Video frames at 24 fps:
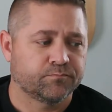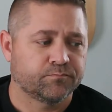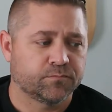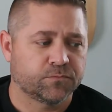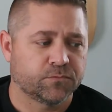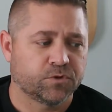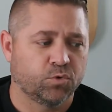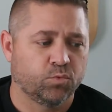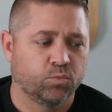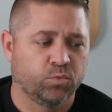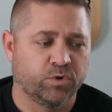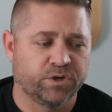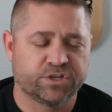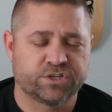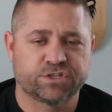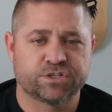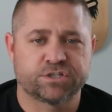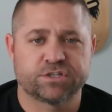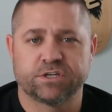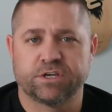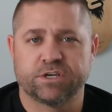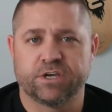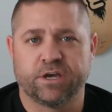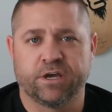
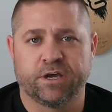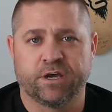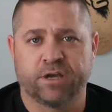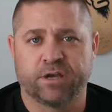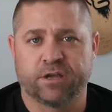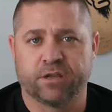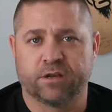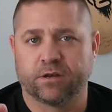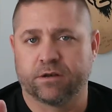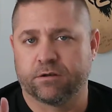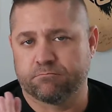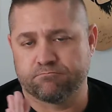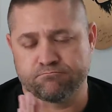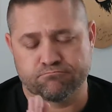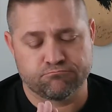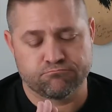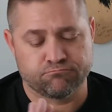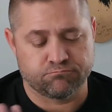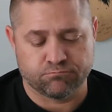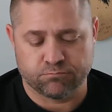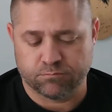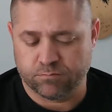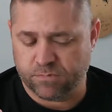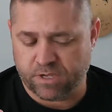which
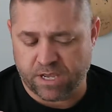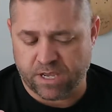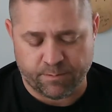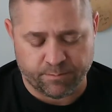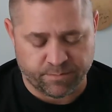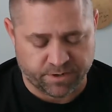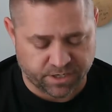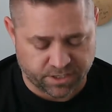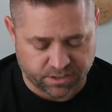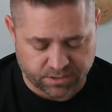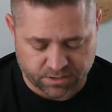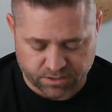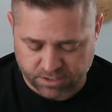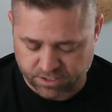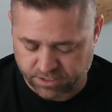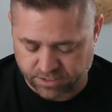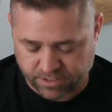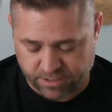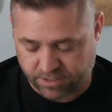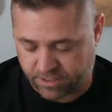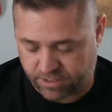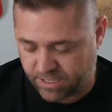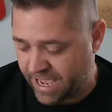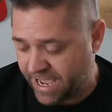I'm gonna
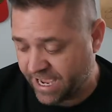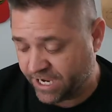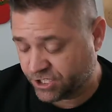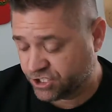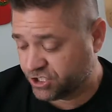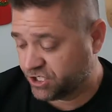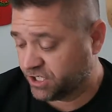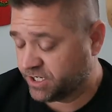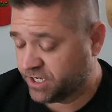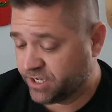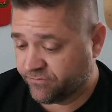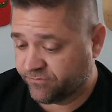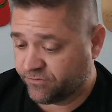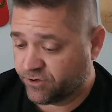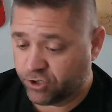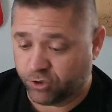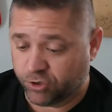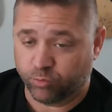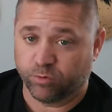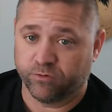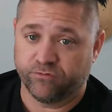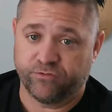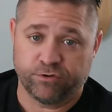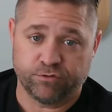I actually give good
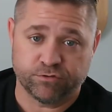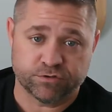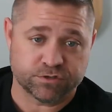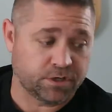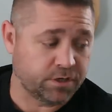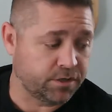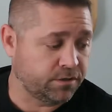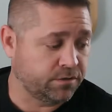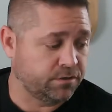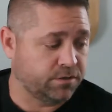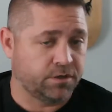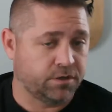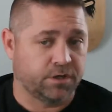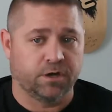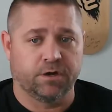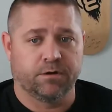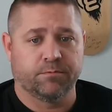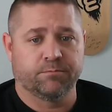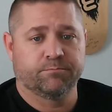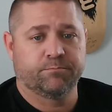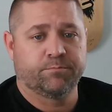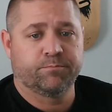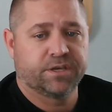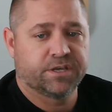reviews
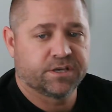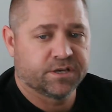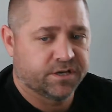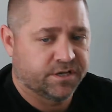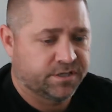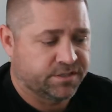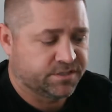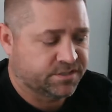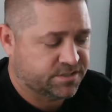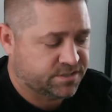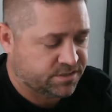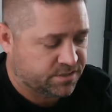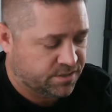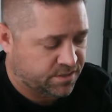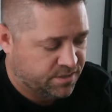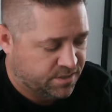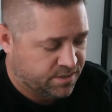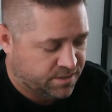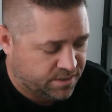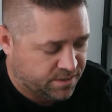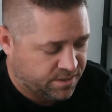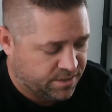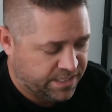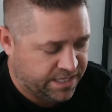on because
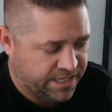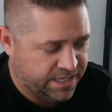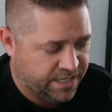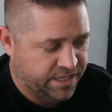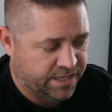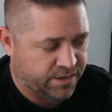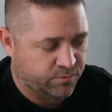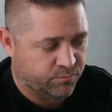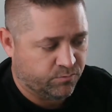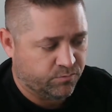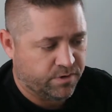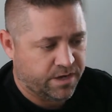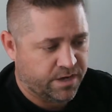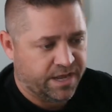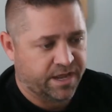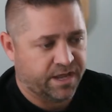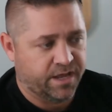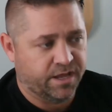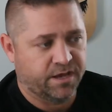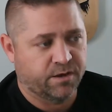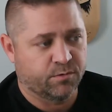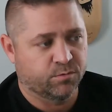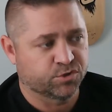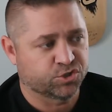
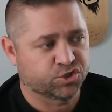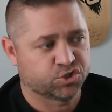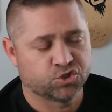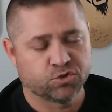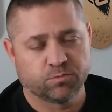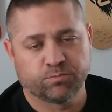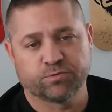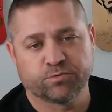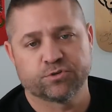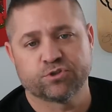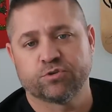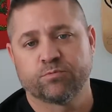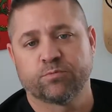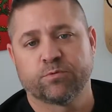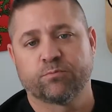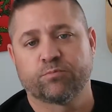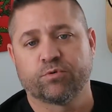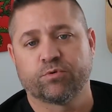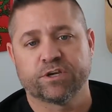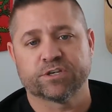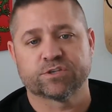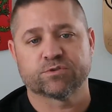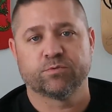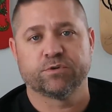I was super
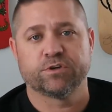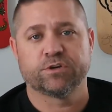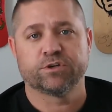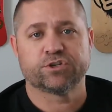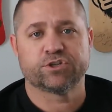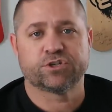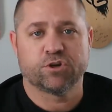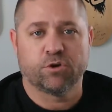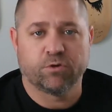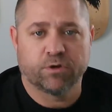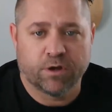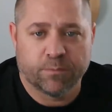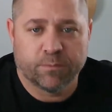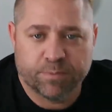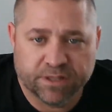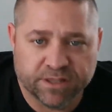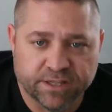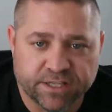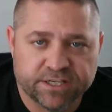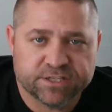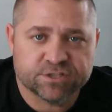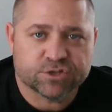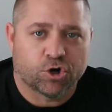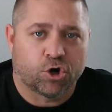impressed when it showed up, at
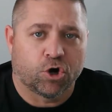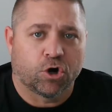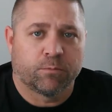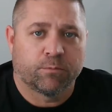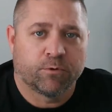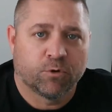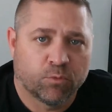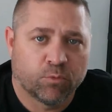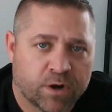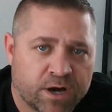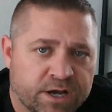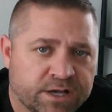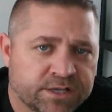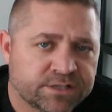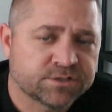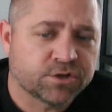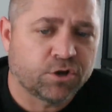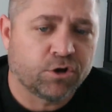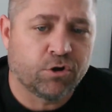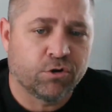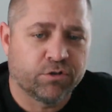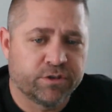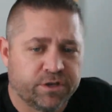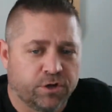least armor wise.
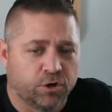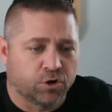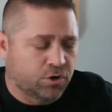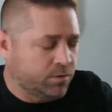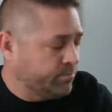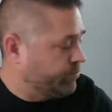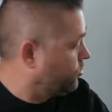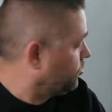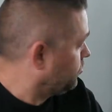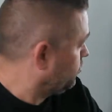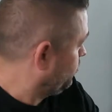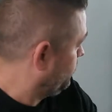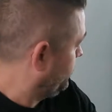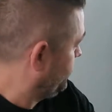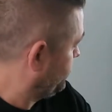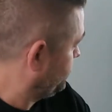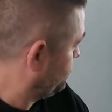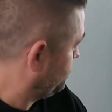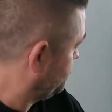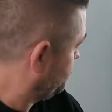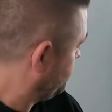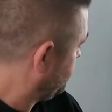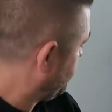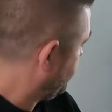All the armor,
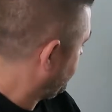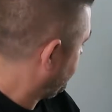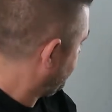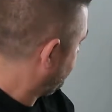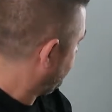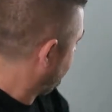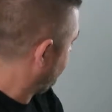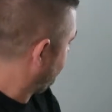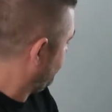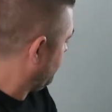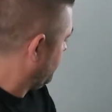which I have